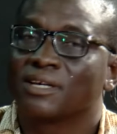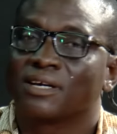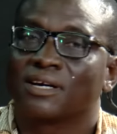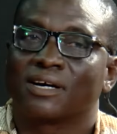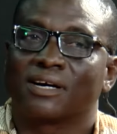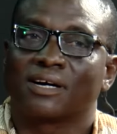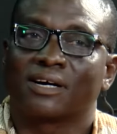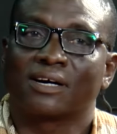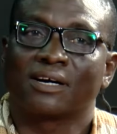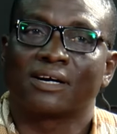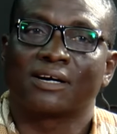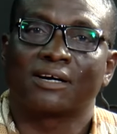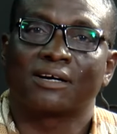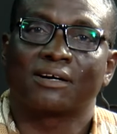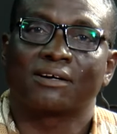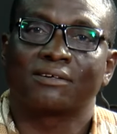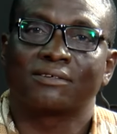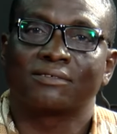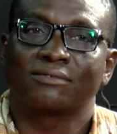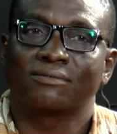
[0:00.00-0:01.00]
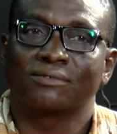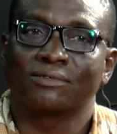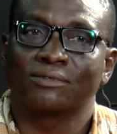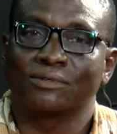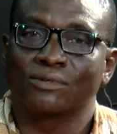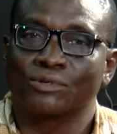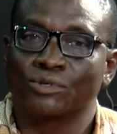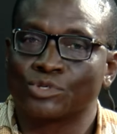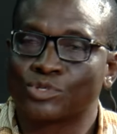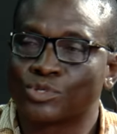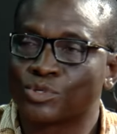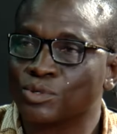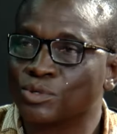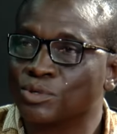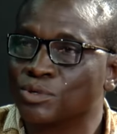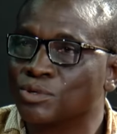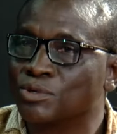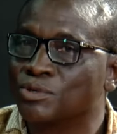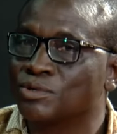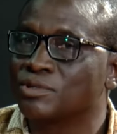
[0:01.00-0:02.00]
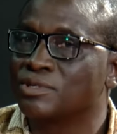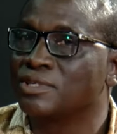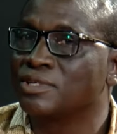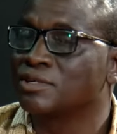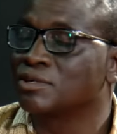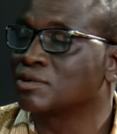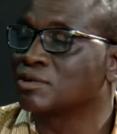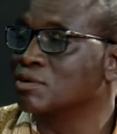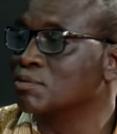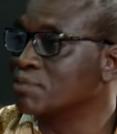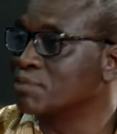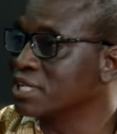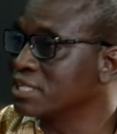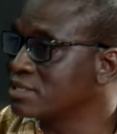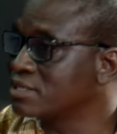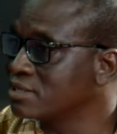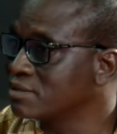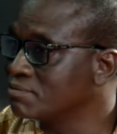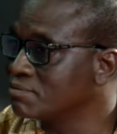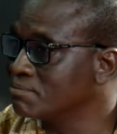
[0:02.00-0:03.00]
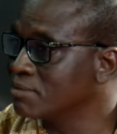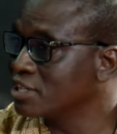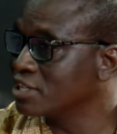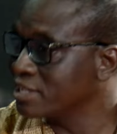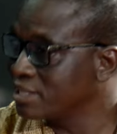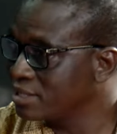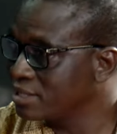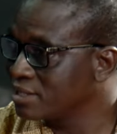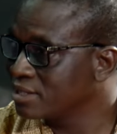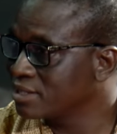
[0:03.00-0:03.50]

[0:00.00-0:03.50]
uh, also the cooperative money.